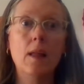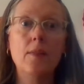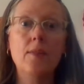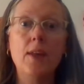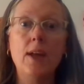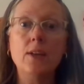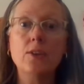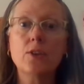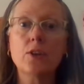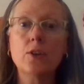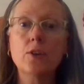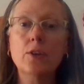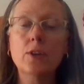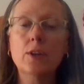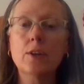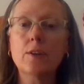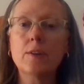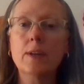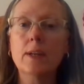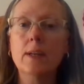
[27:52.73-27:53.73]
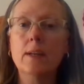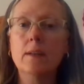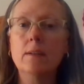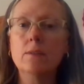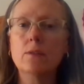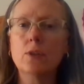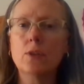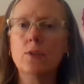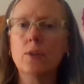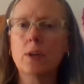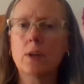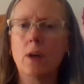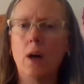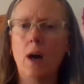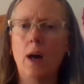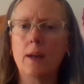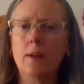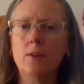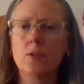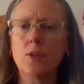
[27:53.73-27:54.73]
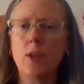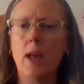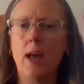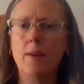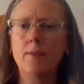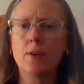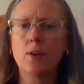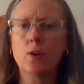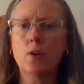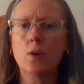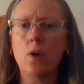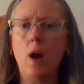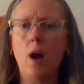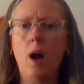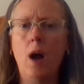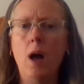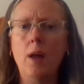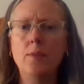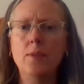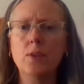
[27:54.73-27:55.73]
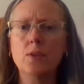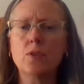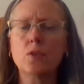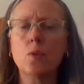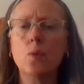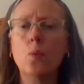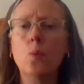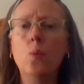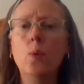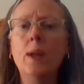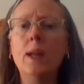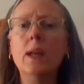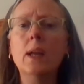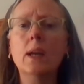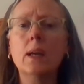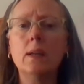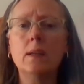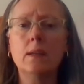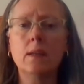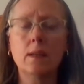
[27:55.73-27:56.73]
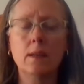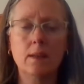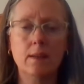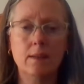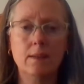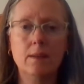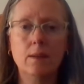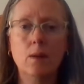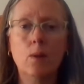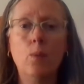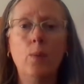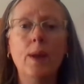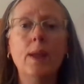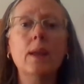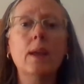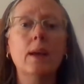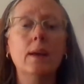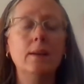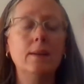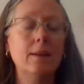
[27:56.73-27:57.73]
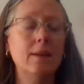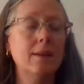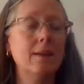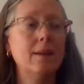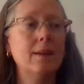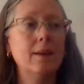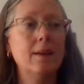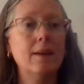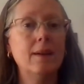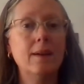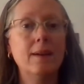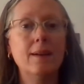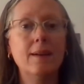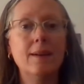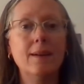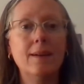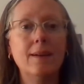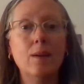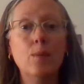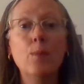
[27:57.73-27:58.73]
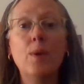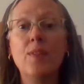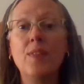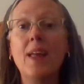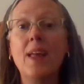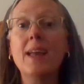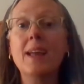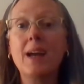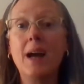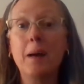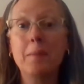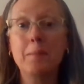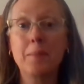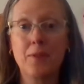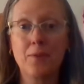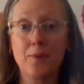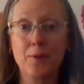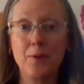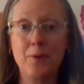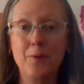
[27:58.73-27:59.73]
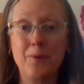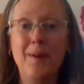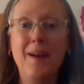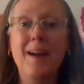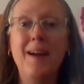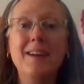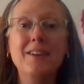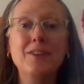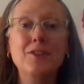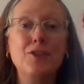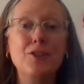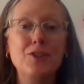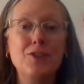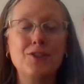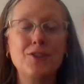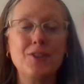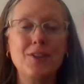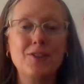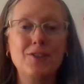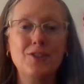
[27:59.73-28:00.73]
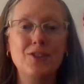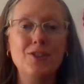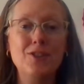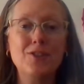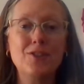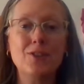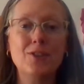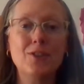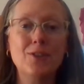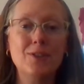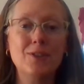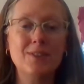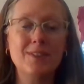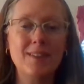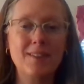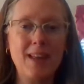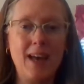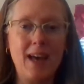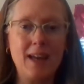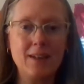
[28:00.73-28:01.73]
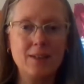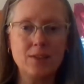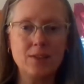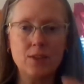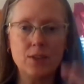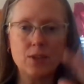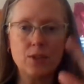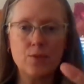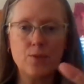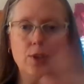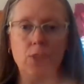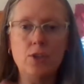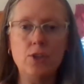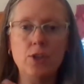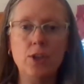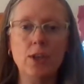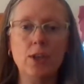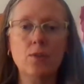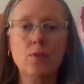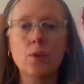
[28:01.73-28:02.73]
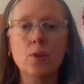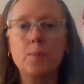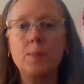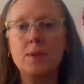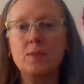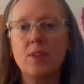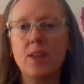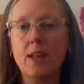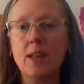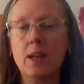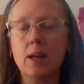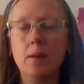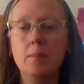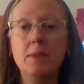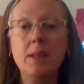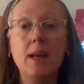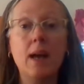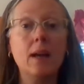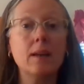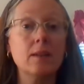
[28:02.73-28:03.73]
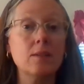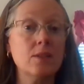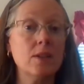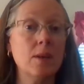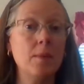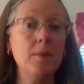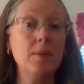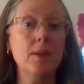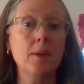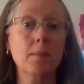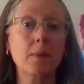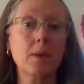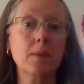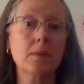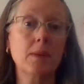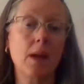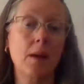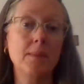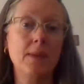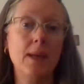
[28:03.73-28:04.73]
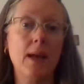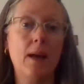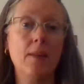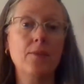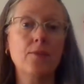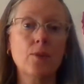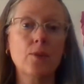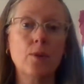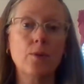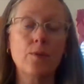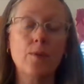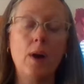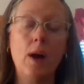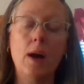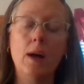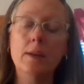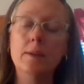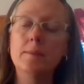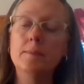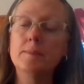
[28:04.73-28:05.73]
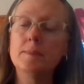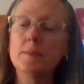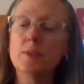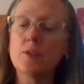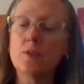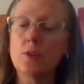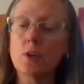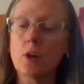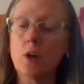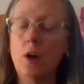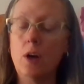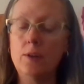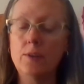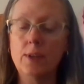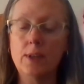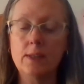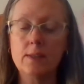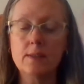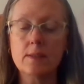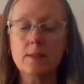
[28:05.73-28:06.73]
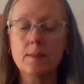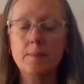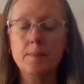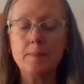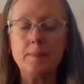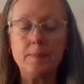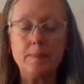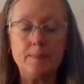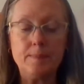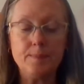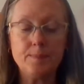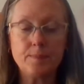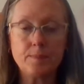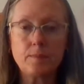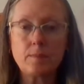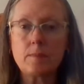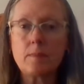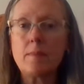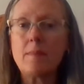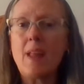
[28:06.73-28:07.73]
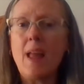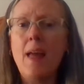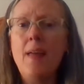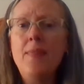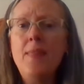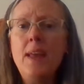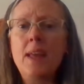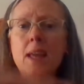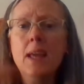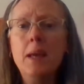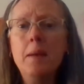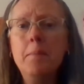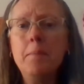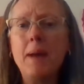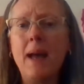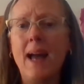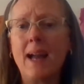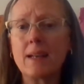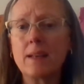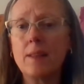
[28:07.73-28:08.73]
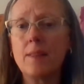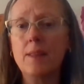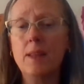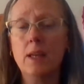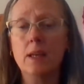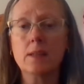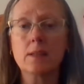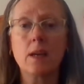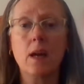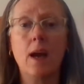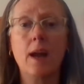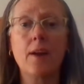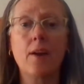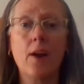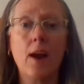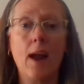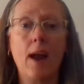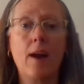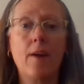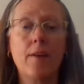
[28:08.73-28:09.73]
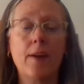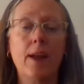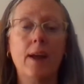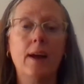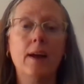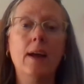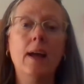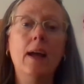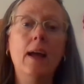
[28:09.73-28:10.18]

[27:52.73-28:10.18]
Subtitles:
They turn her into the goddess, have her on this winged, when they come through, she's turned, that is this Phrygian group as they come down, and some of them come down through Iran, through the Chaldeans, and they impact the entire area,